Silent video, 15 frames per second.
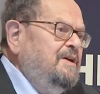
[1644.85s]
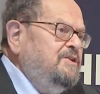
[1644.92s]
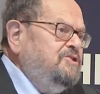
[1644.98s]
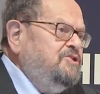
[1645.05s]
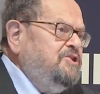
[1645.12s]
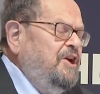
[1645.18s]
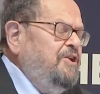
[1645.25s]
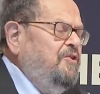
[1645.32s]

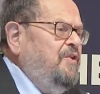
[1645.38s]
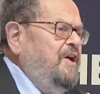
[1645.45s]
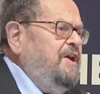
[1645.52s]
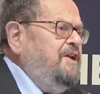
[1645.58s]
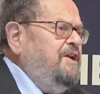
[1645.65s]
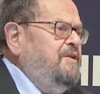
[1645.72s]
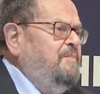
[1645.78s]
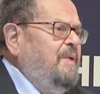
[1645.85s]
is
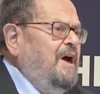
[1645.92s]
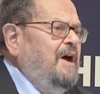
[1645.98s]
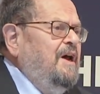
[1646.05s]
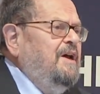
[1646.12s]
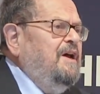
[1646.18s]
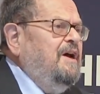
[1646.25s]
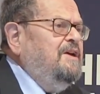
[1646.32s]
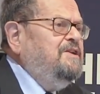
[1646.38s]
generated
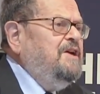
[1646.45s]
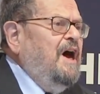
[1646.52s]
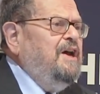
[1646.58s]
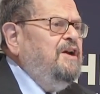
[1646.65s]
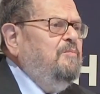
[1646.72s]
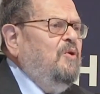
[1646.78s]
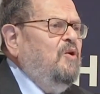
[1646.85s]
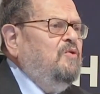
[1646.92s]
by a
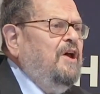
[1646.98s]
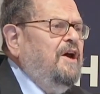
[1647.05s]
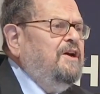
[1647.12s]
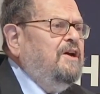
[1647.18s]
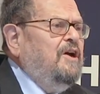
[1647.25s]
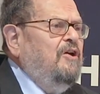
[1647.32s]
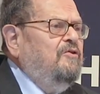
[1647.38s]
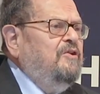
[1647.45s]

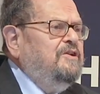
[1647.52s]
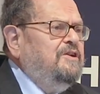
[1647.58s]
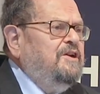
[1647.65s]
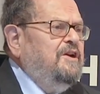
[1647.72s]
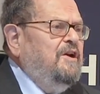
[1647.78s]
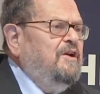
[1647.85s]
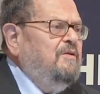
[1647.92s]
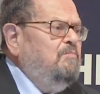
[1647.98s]
dynamo-like current
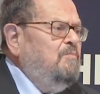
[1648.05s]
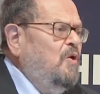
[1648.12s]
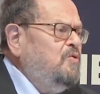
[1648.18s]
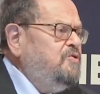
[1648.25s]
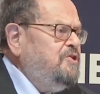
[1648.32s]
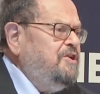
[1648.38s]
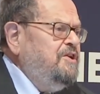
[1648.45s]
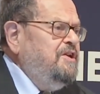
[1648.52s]
in a
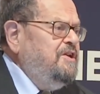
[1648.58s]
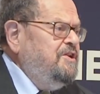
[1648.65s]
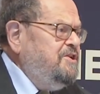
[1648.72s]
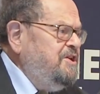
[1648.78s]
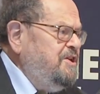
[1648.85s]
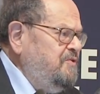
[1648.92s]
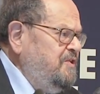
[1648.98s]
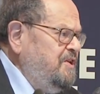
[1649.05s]
molten
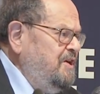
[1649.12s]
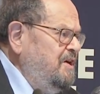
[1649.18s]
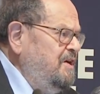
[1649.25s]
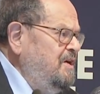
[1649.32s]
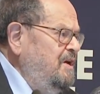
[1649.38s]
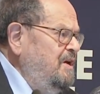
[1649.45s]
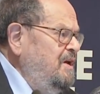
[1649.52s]
interior,